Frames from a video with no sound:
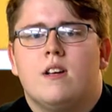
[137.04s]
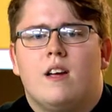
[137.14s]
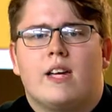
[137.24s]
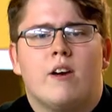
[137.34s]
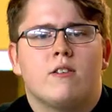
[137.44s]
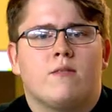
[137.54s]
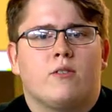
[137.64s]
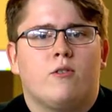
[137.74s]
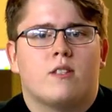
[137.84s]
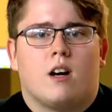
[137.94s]
Akira's
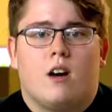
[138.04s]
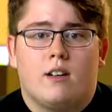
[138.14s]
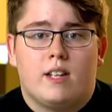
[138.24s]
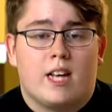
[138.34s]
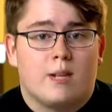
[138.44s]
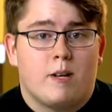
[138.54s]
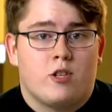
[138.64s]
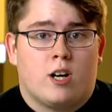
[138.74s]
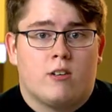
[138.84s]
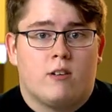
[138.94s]
influence on the anime
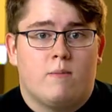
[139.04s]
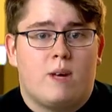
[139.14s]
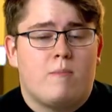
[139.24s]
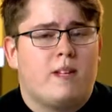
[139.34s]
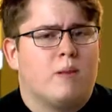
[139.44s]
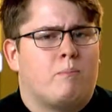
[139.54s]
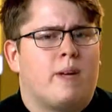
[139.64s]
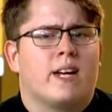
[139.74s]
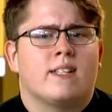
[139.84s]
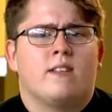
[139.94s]
genre may be the
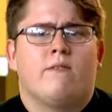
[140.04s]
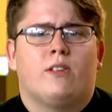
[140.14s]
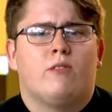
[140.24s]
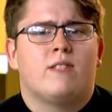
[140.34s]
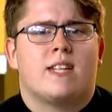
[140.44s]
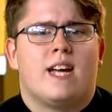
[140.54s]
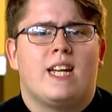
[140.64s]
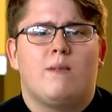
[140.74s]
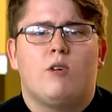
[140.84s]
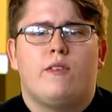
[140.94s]
biggest influence
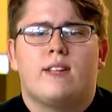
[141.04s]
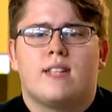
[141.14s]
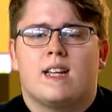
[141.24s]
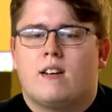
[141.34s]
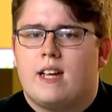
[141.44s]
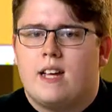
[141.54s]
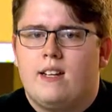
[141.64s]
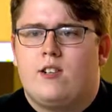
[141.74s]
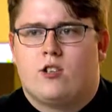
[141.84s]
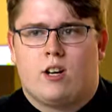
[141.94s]
any movie has had on
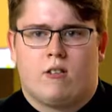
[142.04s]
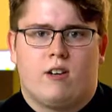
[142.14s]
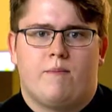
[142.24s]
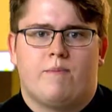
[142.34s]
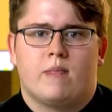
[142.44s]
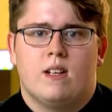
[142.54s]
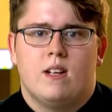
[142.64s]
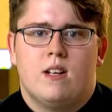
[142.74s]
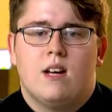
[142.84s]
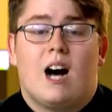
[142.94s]
any genre.
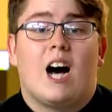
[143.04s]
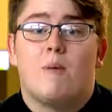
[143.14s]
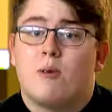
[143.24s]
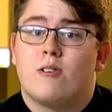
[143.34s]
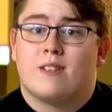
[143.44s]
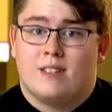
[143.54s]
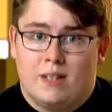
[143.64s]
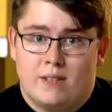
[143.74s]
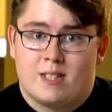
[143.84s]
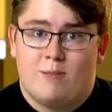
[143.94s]
I personally
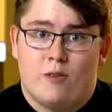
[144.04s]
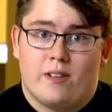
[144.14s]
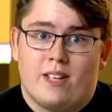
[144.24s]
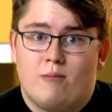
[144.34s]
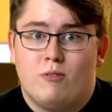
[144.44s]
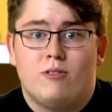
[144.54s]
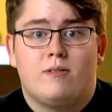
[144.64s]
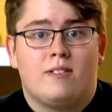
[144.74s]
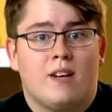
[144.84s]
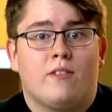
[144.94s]
love this movie, and will
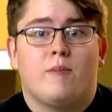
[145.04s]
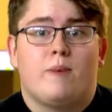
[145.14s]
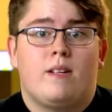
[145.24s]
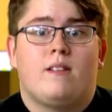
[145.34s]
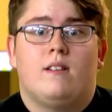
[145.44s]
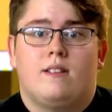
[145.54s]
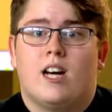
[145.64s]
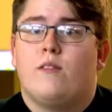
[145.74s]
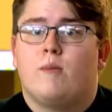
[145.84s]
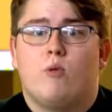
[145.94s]
definitely be
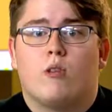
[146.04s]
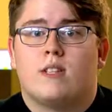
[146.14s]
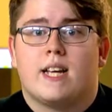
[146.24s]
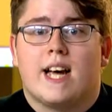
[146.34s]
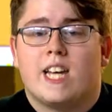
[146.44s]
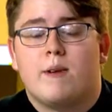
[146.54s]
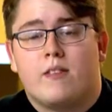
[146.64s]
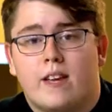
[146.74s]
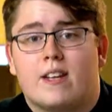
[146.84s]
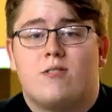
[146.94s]
delving more into anime
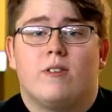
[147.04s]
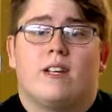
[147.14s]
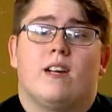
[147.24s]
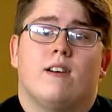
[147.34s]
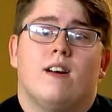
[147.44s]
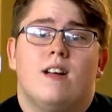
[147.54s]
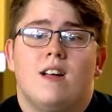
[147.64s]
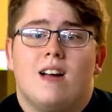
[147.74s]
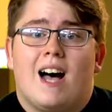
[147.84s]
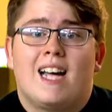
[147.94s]
thanks to Akira.
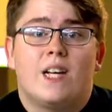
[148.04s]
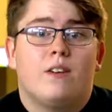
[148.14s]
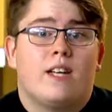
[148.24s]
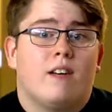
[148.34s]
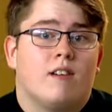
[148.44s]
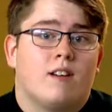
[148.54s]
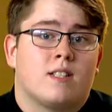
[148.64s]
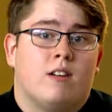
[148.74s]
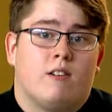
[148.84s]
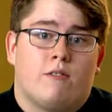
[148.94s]
I give Akira a
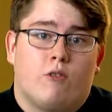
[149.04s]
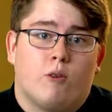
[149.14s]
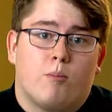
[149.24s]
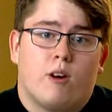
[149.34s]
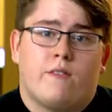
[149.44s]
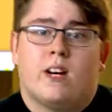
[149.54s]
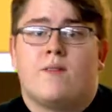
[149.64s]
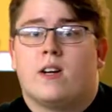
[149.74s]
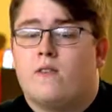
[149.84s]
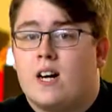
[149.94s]
solid 4.5
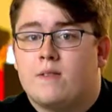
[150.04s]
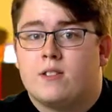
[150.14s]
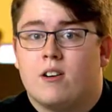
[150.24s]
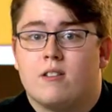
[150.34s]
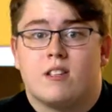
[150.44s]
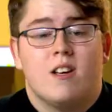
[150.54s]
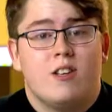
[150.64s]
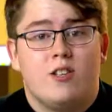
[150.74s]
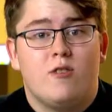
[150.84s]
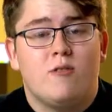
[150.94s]
out of 5 stars.
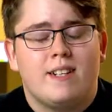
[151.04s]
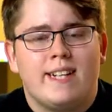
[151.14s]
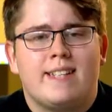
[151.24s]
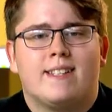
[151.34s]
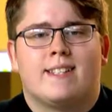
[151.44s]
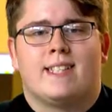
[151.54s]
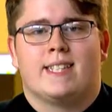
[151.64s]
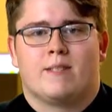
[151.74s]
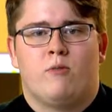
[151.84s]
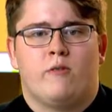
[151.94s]
You need to see
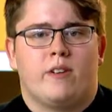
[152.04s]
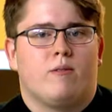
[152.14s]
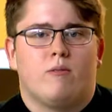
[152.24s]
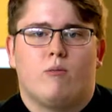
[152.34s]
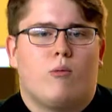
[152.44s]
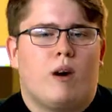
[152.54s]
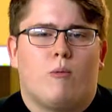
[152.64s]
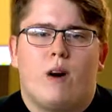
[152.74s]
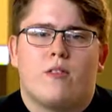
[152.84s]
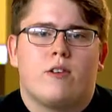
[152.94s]
this movie,
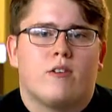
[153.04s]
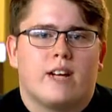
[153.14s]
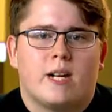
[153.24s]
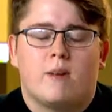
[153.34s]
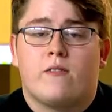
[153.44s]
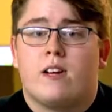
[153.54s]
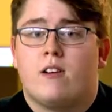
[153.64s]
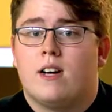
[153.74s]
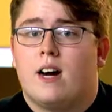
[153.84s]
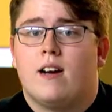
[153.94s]
whether you're an anime fan
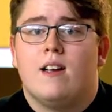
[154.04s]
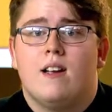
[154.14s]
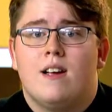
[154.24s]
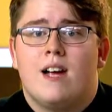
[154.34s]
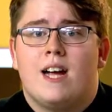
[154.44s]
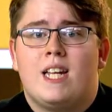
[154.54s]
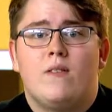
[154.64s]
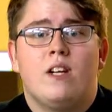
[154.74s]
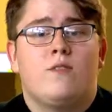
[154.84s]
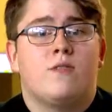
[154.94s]
or not. And
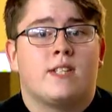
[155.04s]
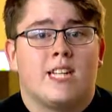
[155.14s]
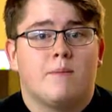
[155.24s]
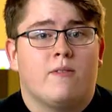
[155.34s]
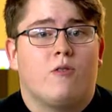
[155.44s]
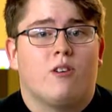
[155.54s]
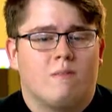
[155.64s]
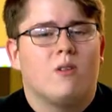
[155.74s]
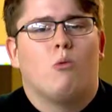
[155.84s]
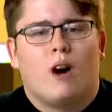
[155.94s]
even if you've seen it before,
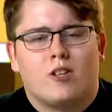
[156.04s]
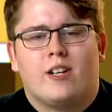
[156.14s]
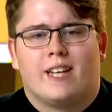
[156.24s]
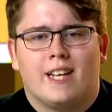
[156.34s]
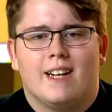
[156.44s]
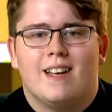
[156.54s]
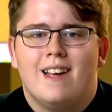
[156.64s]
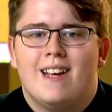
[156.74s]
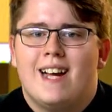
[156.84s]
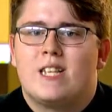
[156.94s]
watch it again.
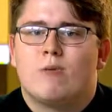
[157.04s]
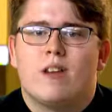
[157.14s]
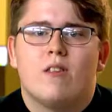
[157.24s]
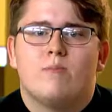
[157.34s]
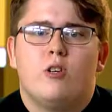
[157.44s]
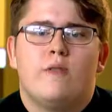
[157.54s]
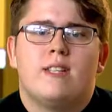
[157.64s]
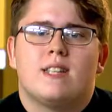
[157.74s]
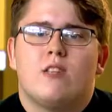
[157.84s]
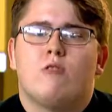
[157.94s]
It's one of those
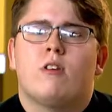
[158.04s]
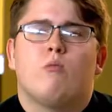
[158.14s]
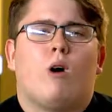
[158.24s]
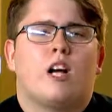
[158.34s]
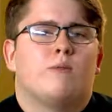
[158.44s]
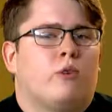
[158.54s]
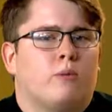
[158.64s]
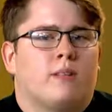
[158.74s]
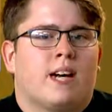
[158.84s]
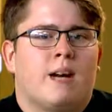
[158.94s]
movies that you could watch
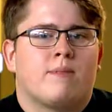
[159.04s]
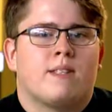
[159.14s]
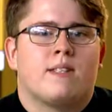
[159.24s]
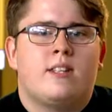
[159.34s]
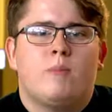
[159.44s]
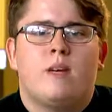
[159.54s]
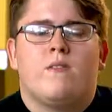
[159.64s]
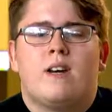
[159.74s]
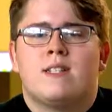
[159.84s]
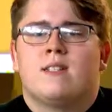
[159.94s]
multiple times and still be
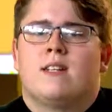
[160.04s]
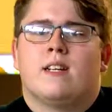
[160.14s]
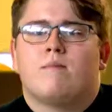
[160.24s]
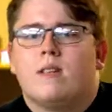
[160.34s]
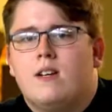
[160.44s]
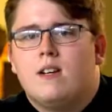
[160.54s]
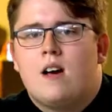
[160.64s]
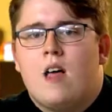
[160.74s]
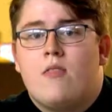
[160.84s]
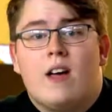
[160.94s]
invested in.
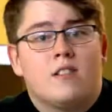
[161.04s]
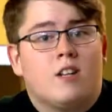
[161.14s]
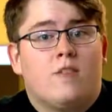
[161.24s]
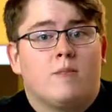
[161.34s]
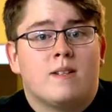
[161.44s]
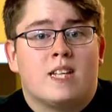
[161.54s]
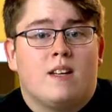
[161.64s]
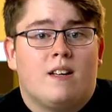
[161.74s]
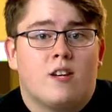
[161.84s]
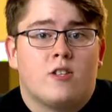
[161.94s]
That's all from this
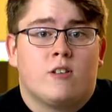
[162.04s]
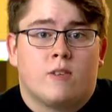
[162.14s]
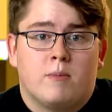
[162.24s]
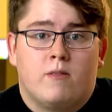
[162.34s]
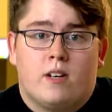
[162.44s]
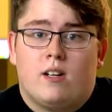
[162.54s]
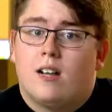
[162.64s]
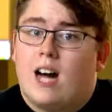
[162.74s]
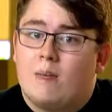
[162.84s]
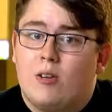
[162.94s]
edition of From the
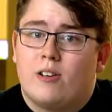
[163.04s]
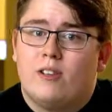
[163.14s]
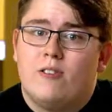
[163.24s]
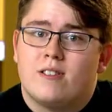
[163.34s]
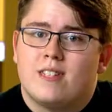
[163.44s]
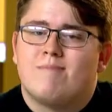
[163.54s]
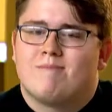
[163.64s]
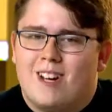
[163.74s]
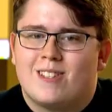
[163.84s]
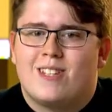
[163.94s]
Vault. I'm Logan Lewis, and
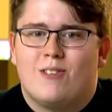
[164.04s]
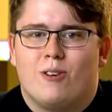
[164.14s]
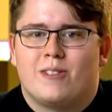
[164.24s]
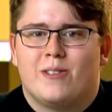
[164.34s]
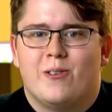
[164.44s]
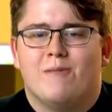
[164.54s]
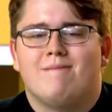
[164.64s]
I'll see you all soon.